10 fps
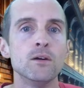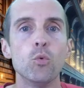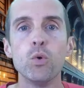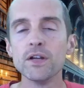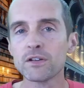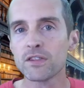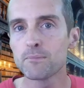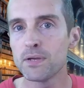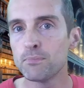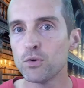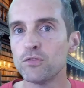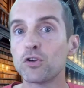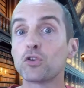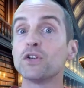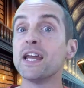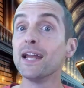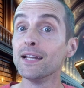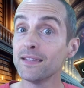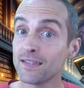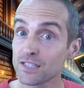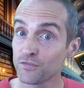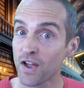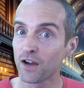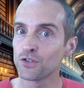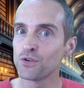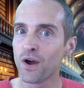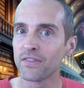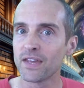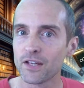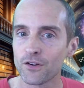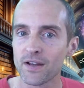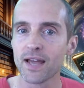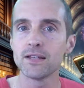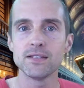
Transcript: we're the people who've created this value on the internet.